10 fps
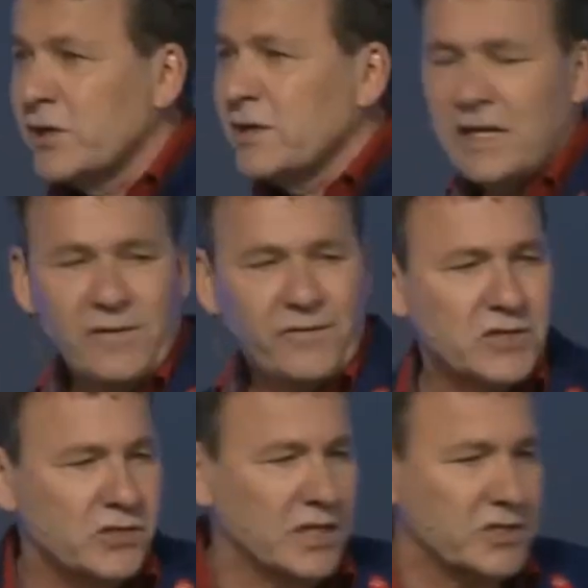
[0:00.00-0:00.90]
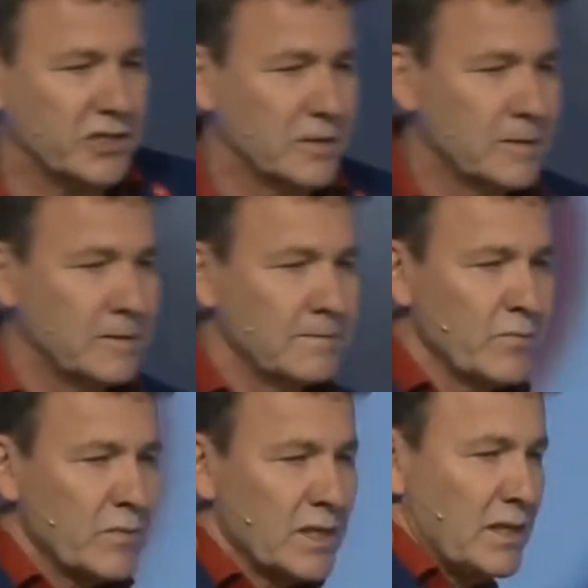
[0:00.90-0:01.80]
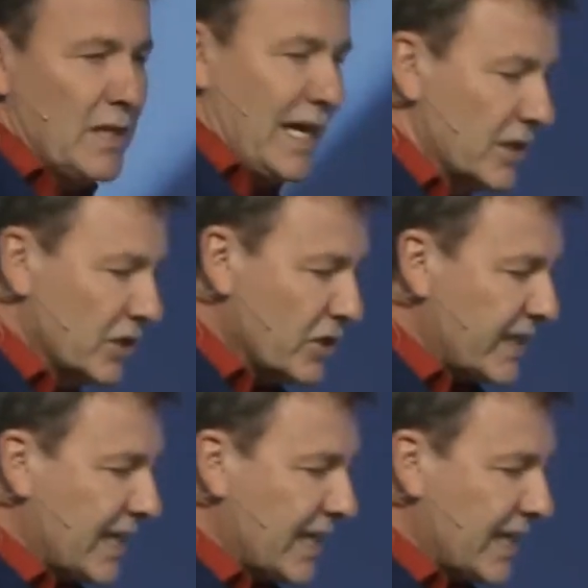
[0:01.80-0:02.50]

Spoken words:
infrastructure. And you look at it and